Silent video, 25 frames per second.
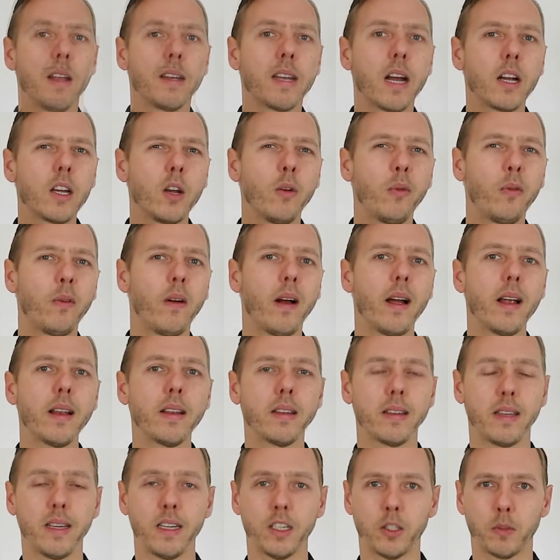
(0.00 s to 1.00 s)
Now you
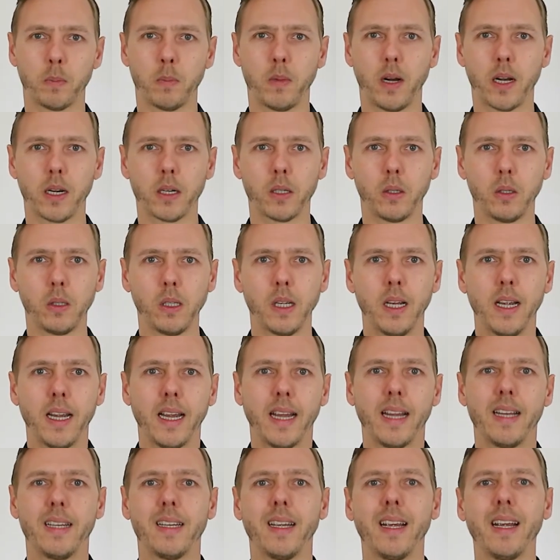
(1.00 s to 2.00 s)
find this model
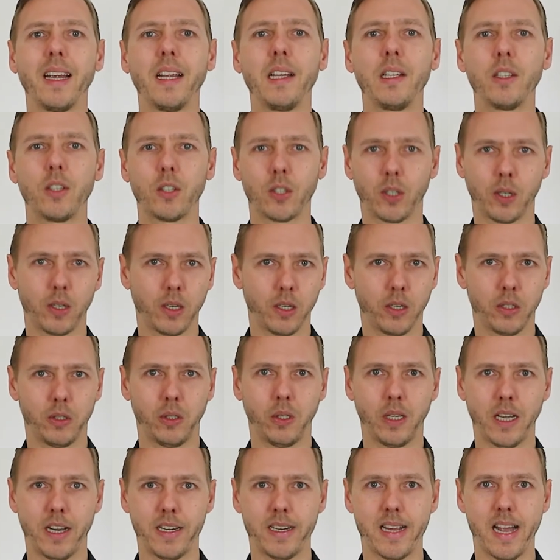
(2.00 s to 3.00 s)
in the
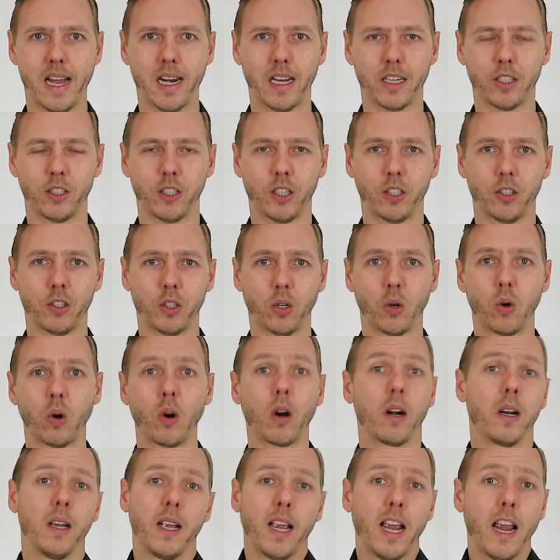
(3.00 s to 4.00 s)
internal analysis,
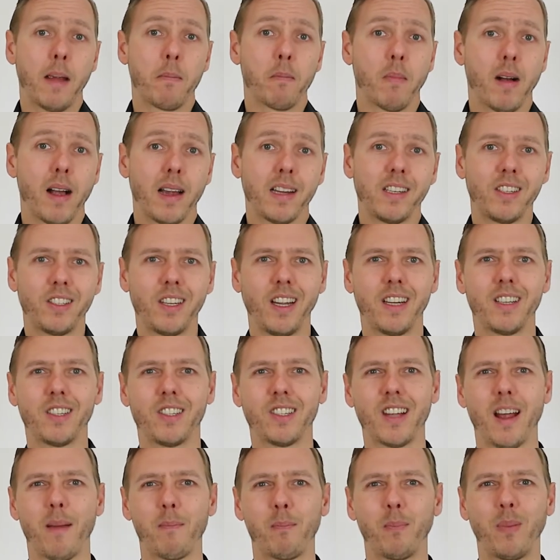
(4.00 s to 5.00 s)
or in my
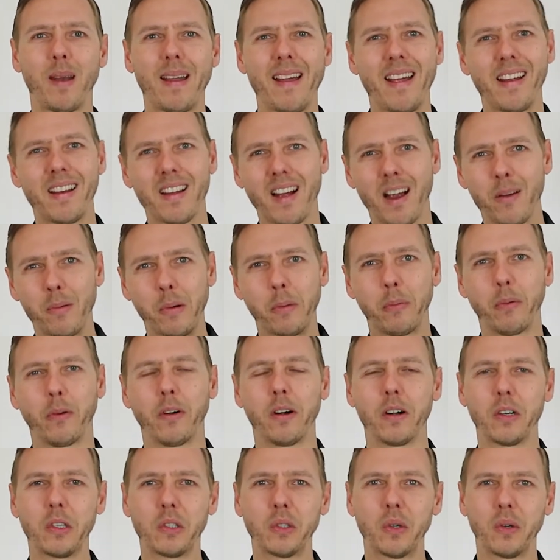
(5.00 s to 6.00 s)
6-step plan. I
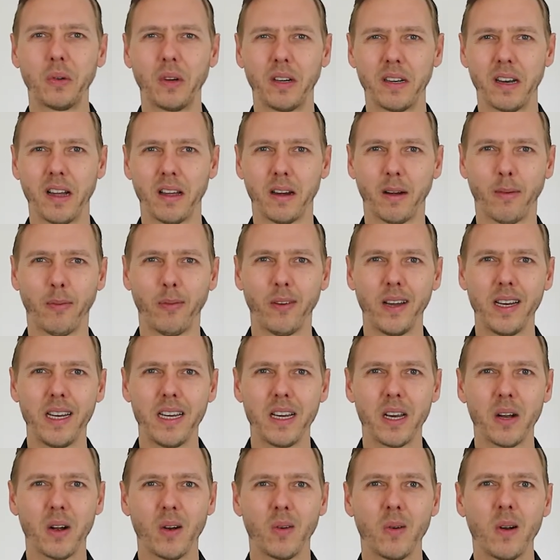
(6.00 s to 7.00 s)
refer to another
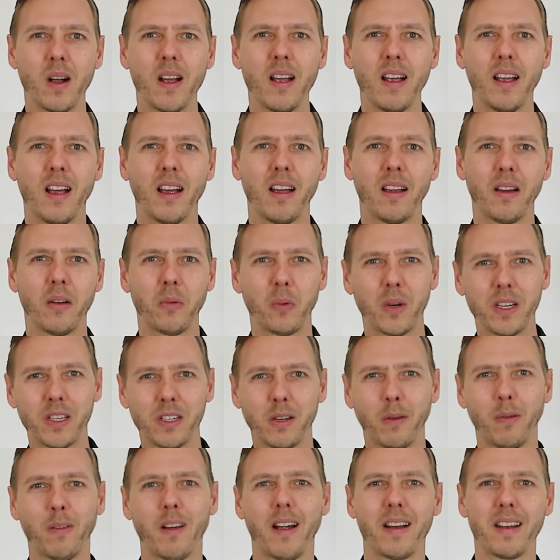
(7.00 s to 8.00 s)
video which
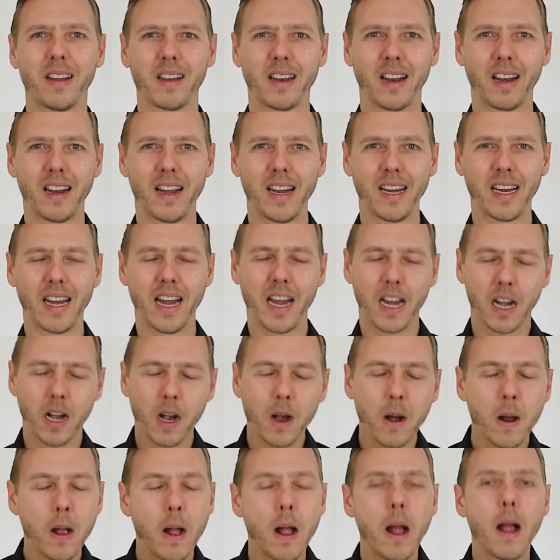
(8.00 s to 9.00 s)
you find in the link
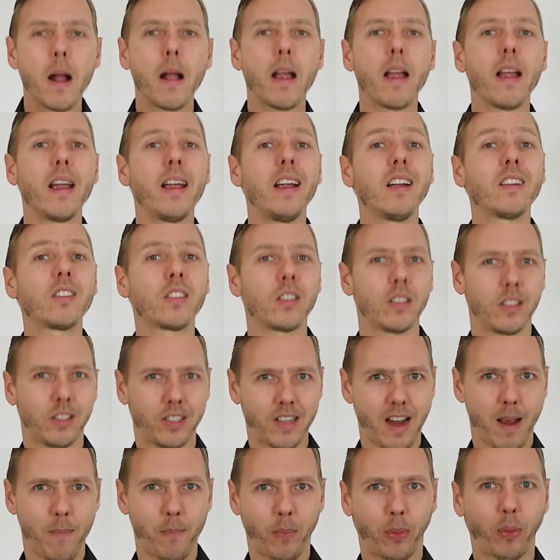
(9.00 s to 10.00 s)
here. It's
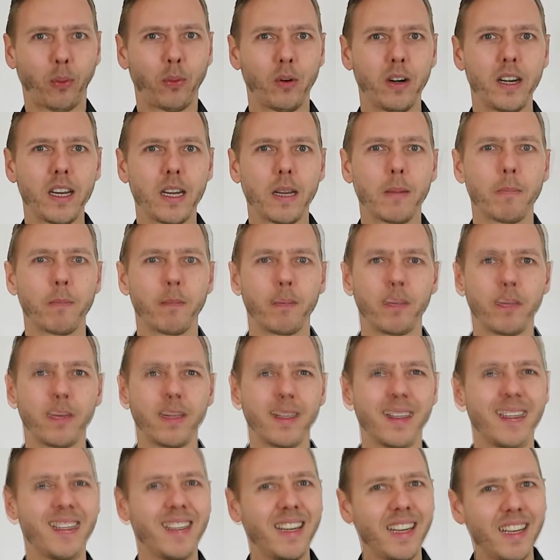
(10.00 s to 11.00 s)
step 3.
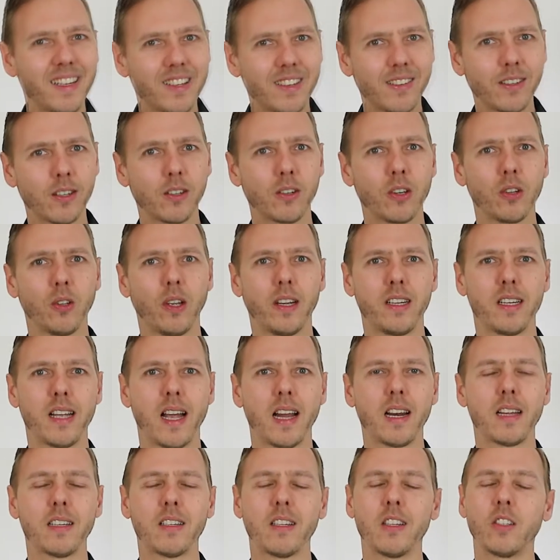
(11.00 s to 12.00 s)
In the internal
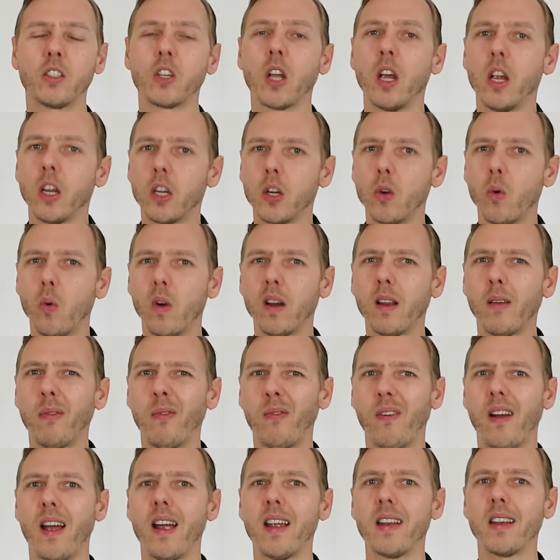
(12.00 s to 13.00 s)
analysis, you want to
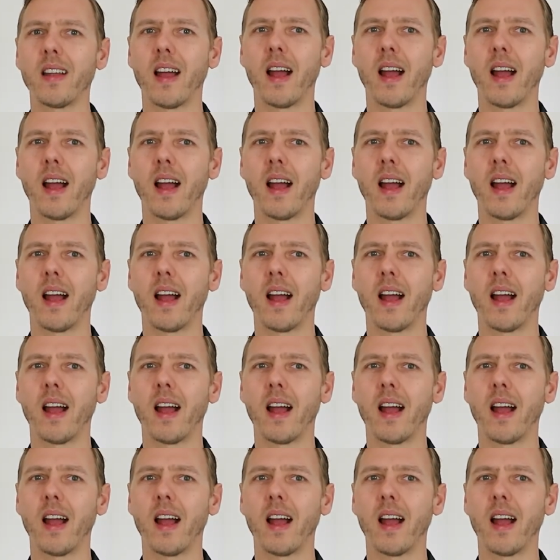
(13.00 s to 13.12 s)
find